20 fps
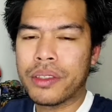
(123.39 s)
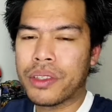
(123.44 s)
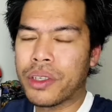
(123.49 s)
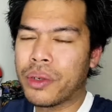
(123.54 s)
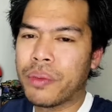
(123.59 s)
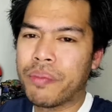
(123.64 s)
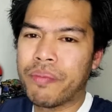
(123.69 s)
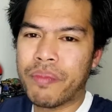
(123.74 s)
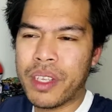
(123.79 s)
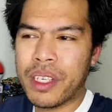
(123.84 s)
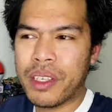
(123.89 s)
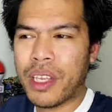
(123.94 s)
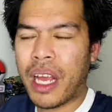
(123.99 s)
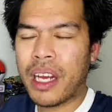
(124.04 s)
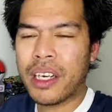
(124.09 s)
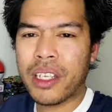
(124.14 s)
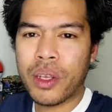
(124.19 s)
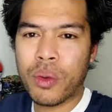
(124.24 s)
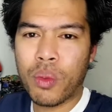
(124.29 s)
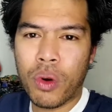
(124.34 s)
So this
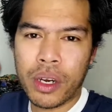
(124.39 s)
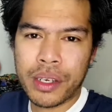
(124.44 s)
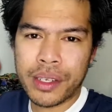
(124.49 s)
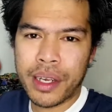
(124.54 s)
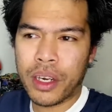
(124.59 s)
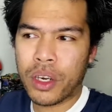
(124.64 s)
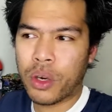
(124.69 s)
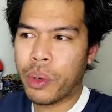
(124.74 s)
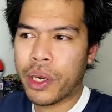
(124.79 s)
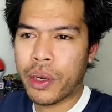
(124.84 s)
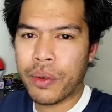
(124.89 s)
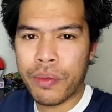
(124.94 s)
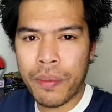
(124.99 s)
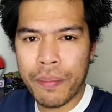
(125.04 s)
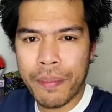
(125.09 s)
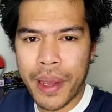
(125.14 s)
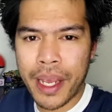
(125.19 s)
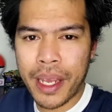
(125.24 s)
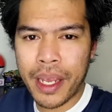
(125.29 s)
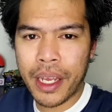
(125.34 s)
actually works out quicker for
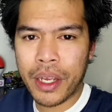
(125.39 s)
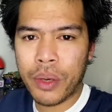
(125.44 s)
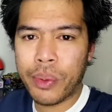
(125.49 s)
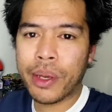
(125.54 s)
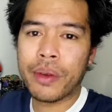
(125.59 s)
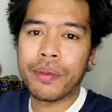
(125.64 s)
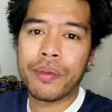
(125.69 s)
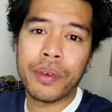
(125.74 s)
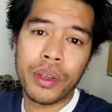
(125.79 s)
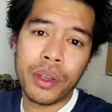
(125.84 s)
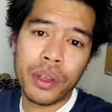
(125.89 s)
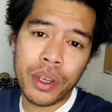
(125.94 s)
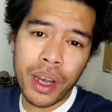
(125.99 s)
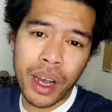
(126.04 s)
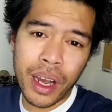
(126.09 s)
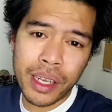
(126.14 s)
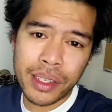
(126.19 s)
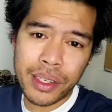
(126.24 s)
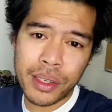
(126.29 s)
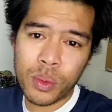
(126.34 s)
me, quicker for you
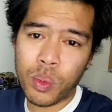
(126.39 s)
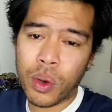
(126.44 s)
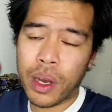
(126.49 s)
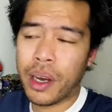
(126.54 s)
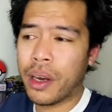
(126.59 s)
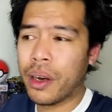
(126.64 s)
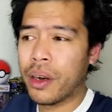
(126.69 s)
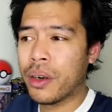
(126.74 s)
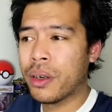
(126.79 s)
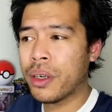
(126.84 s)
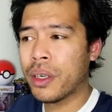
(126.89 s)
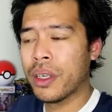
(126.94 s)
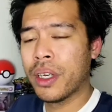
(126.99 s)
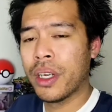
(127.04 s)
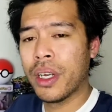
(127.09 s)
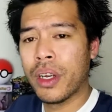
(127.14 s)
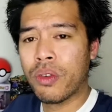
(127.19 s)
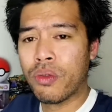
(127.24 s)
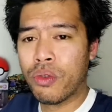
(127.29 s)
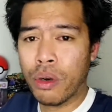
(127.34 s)
guys as well.
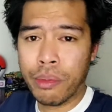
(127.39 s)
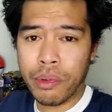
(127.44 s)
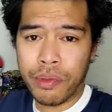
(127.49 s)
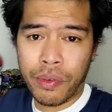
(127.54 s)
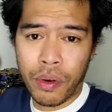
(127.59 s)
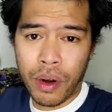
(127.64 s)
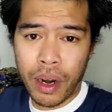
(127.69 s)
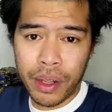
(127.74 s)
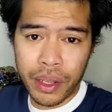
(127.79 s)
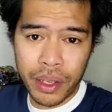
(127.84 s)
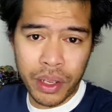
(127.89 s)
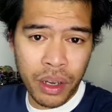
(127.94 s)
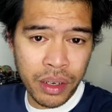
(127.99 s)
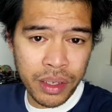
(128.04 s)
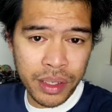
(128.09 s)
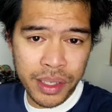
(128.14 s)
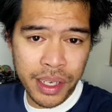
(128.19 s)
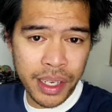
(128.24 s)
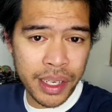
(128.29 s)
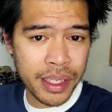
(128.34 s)
Room for other
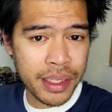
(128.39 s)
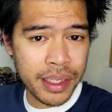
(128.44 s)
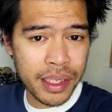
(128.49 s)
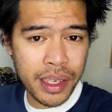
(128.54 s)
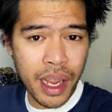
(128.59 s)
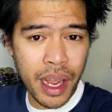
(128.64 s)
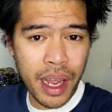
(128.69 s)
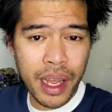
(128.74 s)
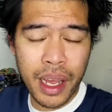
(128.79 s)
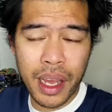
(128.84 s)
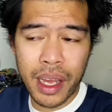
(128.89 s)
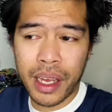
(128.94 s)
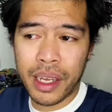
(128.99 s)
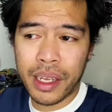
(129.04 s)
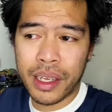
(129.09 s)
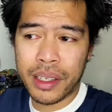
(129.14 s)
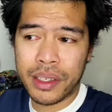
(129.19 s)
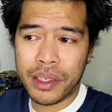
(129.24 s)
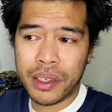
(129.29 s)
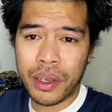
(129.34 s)
content.
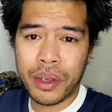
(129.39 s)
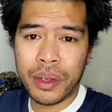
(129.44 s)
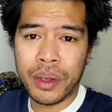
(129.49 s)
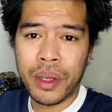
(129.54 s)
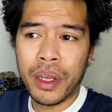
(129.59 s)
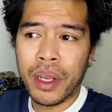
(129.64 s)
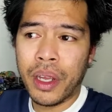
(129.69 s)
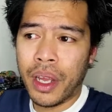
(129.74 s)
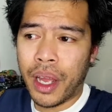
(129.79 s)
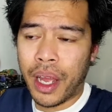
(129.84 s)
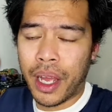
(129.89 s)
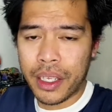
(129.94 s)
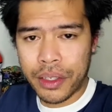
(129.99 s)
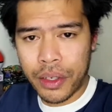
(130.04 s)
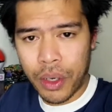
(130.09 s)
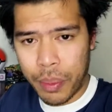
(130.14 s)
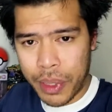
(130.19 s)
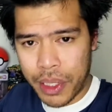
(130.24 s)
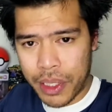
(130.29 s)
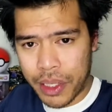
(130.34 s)
Uh, so it's
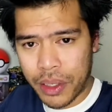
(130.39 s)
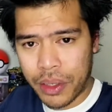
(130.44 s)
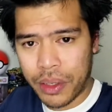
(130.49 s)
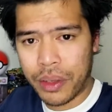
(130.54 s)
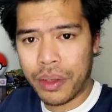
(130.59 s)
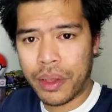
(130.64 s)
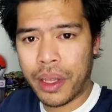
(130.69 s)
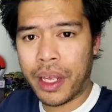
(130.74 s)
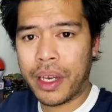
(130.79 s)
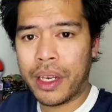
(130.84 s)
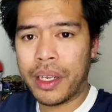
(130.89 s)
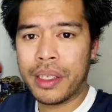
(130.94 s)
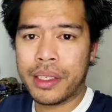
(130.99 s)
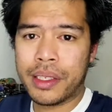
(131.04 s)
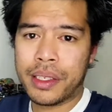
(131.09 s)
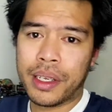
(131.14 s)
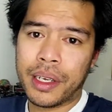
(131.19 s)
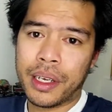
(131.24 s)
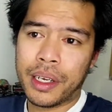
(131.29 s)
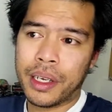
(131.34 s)
no big deal that it's
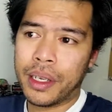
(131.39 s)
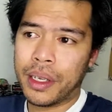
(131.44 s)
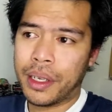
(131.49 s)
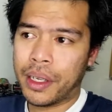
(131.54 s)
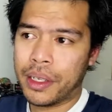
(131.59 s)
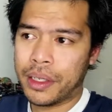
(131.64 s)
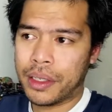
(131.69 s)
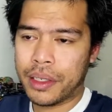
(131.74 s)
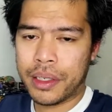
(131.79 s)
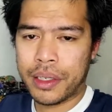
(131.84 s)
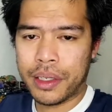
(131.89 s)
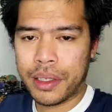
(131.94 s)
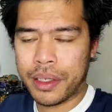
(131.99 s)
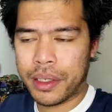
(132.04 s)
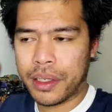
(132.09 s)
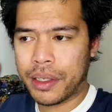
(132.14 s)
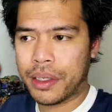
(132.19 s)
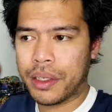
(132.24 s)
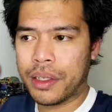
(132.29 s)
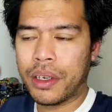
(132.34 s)
uh,
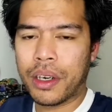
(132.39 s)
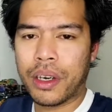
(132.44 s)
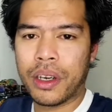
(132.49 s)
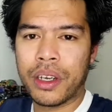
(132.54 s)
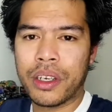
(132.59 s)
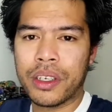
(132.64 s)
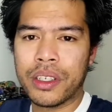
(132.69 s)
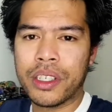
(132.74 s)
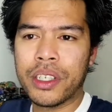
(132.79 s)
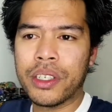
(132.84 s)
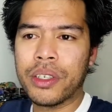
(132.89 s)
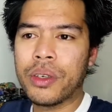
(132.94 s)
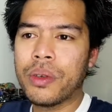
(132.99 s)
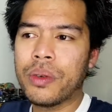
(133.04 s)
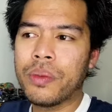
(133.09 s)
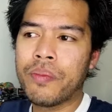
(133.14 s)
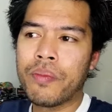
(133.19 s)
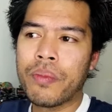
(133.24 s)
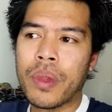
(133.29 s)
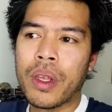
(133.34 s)
it's not going to
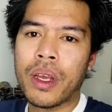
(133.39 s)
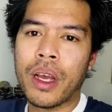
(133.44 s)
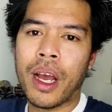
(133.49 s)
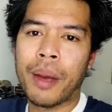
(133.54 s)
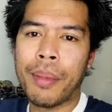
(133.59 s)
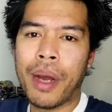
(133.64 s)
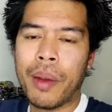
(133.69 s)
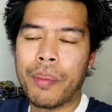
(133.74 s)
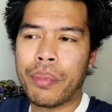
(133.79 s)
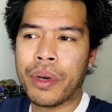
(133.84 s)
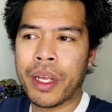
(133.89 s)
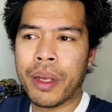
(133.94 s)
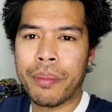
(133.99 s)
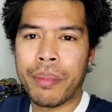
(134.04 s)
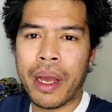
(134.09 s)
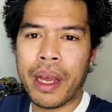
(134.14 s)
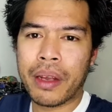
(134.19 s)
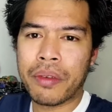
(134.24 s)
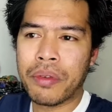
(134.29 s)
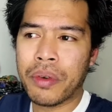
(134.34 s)
continue. I might bring it
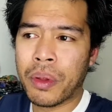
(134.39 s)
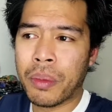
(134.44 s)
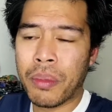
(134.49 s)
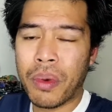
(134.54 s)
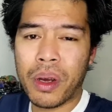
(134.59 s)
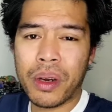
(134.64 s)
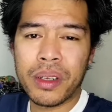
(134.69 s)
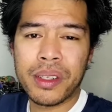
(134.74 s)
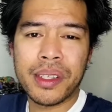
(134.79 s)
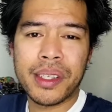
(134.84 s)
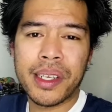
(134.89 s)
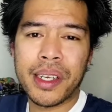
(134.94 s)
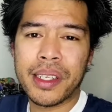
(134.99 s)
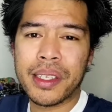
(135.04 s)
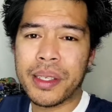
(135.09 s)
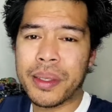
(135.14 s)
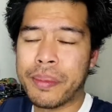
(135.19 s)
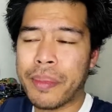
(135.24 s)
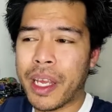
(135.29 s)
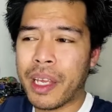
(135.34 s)
back for the modern
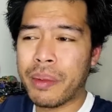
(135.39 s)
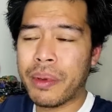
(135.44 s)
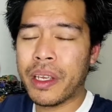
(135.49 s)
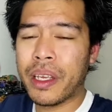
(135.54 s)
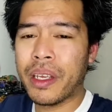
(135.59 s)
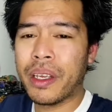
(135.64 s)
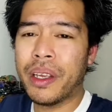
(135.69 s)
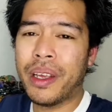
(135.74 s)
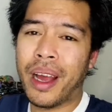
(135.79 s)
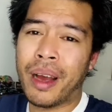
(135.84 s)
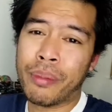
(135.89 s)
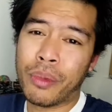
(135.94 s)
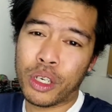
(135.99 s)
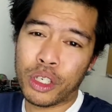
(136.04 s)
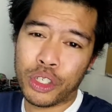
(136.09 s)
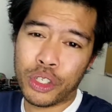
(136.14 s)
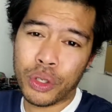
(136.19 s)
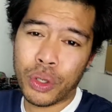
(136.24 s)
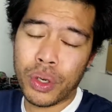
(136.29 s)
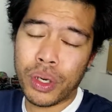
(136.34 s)
sets, maybe. I'm
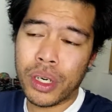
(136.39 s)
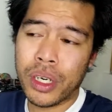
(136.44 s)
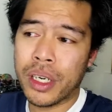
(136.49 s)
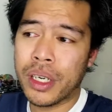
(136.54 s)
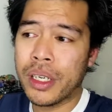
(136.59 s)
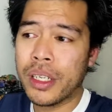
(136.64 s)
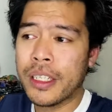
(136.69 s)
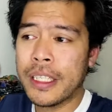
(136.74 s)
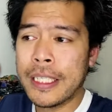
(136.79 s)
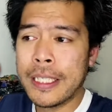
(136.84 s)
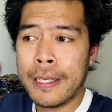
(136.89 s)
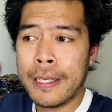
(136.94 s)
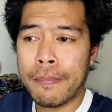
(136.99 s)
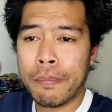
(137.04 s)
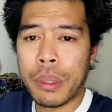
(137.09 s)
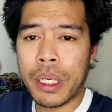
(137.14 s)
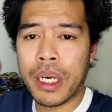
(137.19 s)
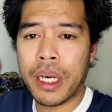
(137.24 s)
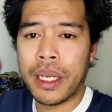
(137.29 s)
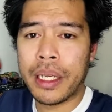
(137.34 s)
not sure.
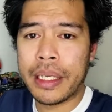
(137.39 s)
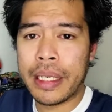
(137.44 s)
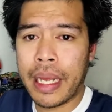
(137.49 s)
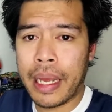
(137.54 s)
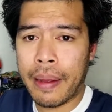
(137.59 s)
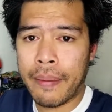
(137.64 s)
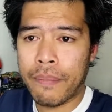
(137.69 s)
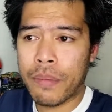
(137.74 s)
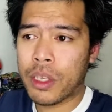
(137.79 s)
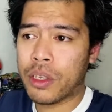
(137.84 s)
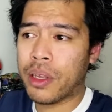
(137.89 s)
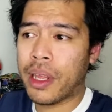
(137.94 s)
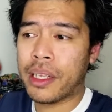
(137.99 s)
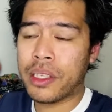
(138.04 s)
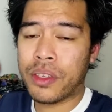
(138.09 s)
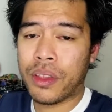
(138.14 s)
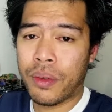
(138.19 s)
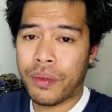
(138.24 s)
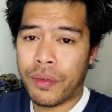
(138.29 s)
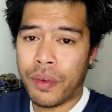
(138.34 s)
But yeah, so
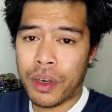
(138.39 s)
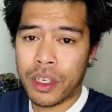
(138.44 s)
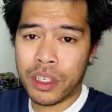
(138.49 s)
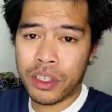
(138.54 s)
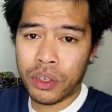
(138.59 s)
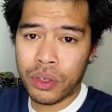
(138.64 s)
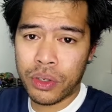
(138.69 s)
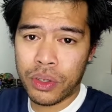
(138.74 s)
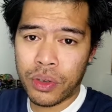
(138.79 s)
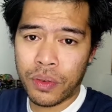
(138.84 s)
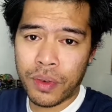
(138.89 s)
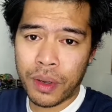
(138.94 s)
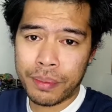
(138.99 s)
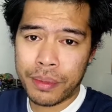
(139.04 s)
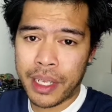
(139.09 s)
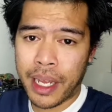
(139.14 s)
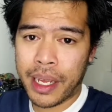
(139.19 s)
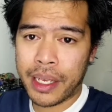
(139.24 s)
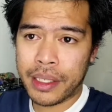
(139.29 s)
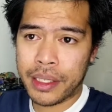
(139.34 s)
that's the first news of
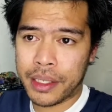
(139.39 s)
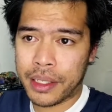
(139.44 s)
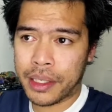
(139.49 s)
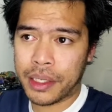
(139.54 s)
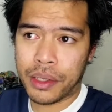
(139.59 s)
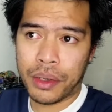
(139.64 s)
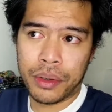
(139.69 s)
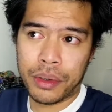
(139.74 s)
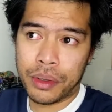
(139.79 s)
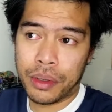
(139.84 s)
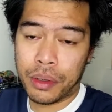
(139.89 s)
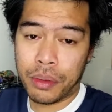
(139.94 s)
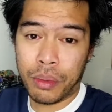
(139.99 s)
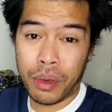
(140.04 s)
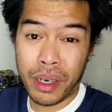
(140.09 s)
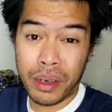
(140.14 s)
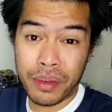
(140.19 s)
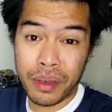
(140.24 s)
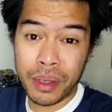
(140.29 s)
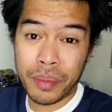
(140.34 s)
updates or
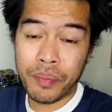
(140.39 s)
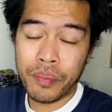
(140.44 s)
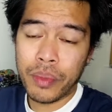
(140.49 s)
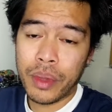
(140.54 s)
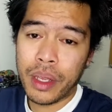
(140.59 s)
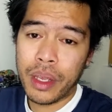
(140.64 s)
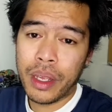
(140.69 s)
whatever.